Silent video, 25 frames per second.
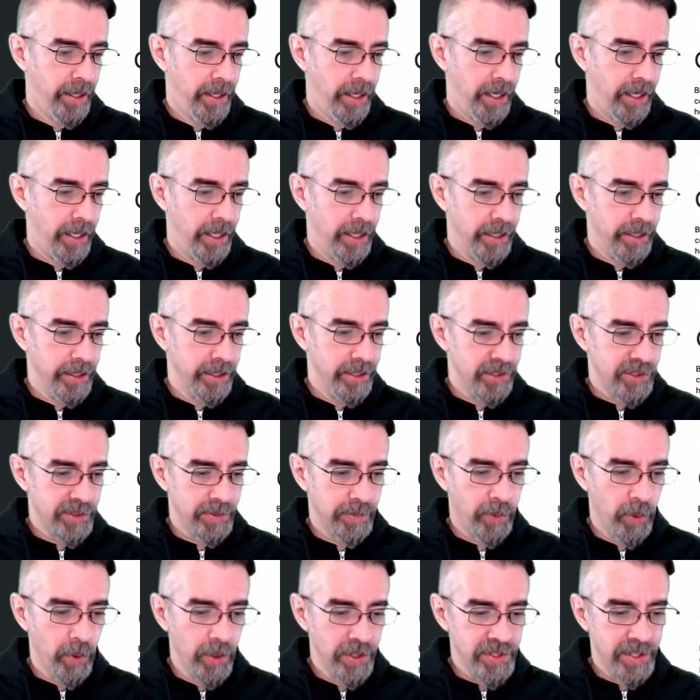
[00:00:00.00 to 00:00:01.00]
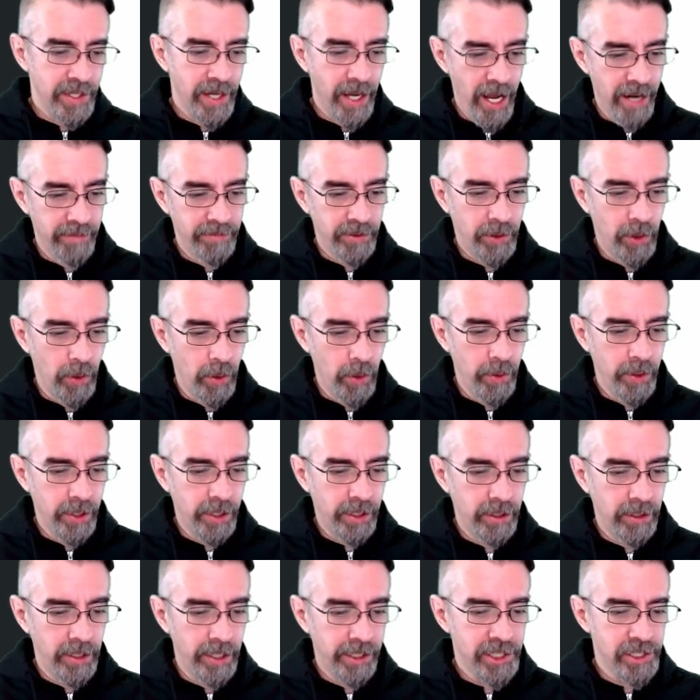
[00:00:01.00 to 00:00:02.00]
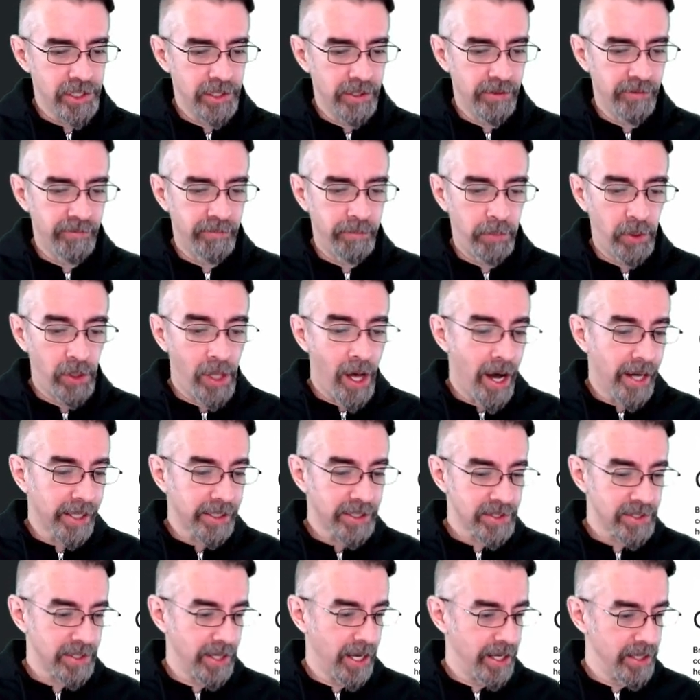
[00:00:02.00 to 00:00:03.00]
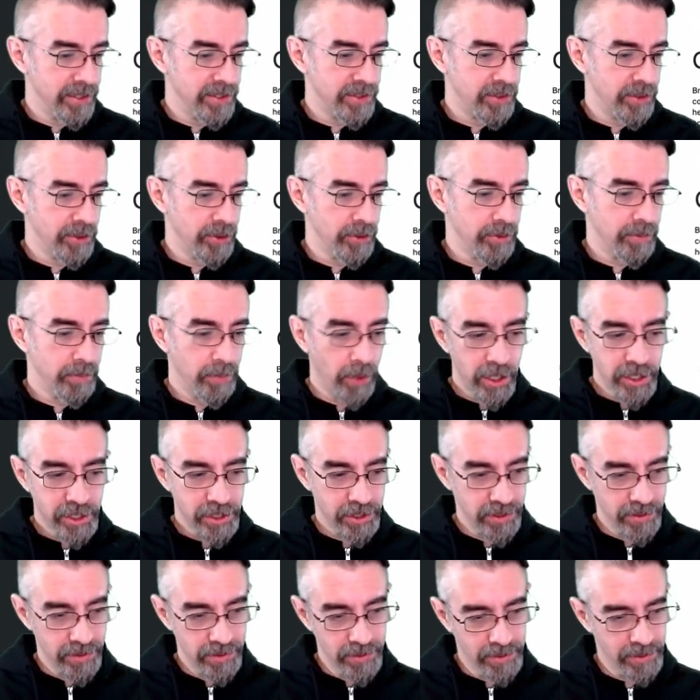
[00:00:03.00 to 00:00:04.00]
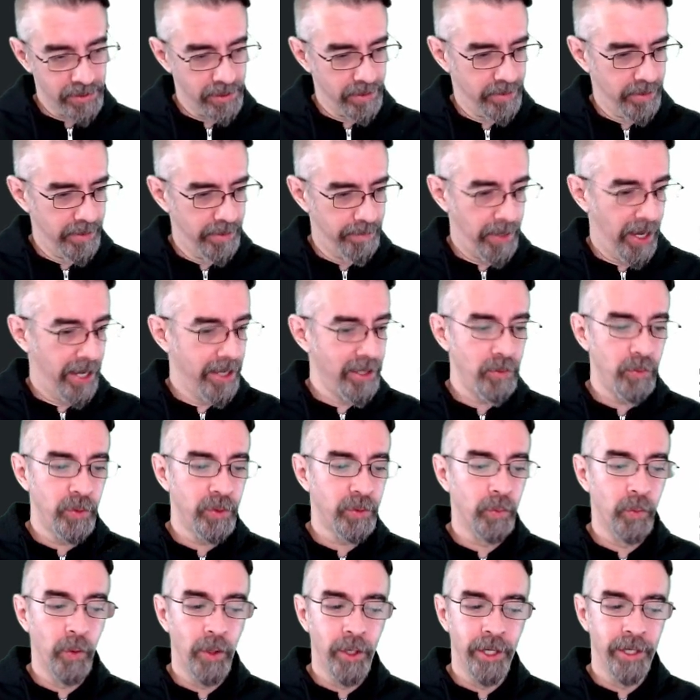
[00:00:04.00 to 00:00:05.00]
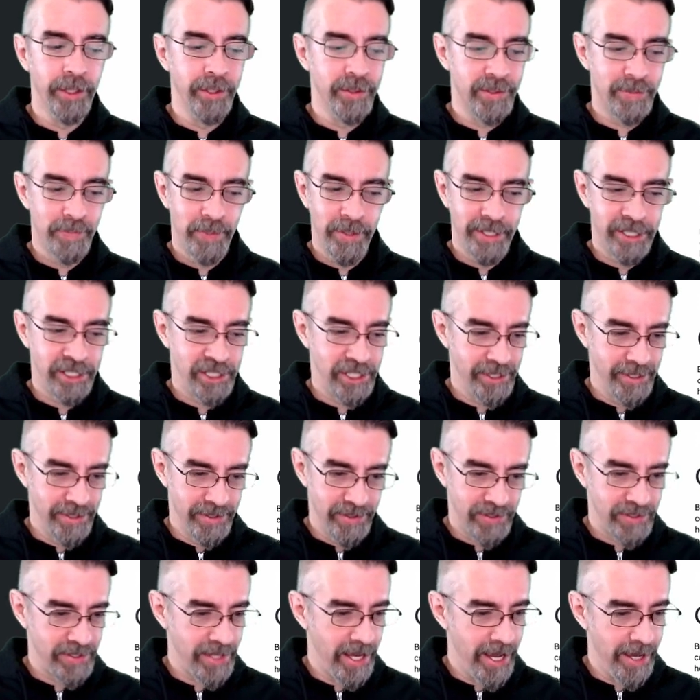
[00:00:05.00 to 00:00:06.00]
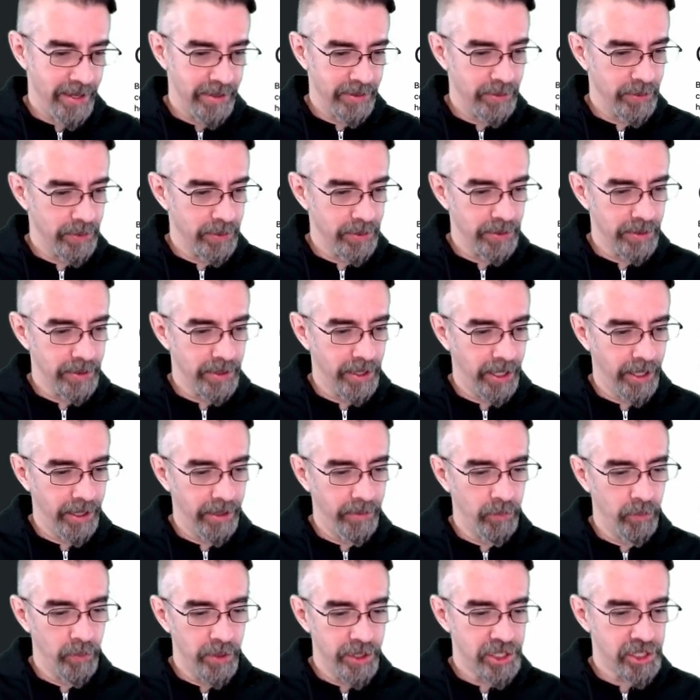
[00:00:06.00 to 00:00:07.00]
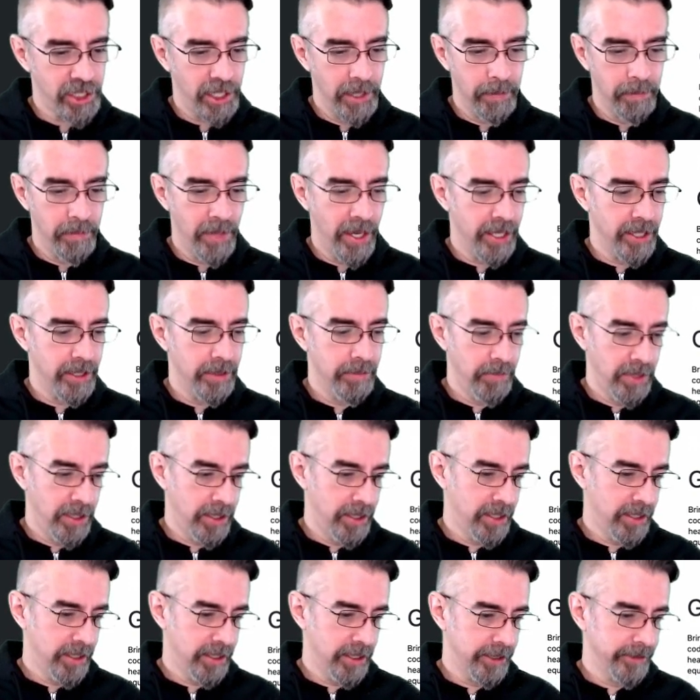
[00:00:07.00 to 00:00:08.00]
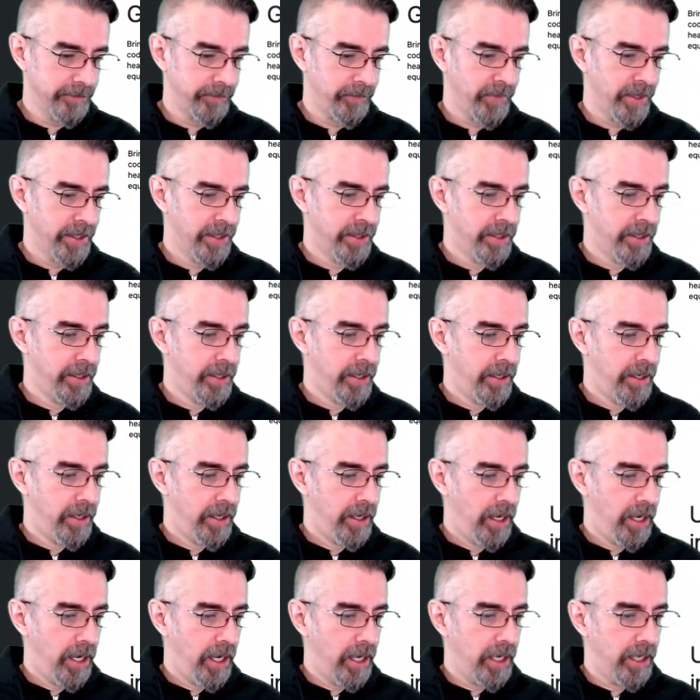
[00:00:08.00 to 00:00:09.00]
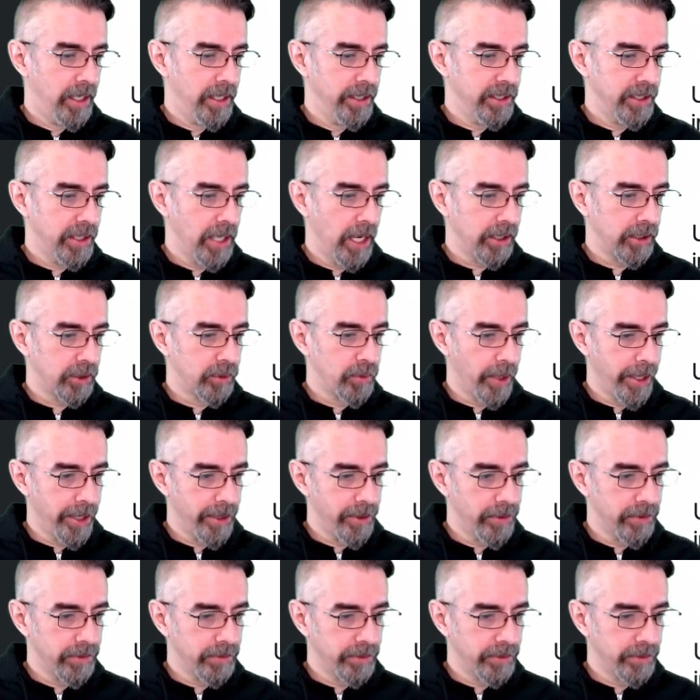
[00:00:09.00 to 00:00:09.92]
It supports an ever-growing collection of blocks as your brushes. Paint with words, pictures, sound, or rich embedded media. You got greater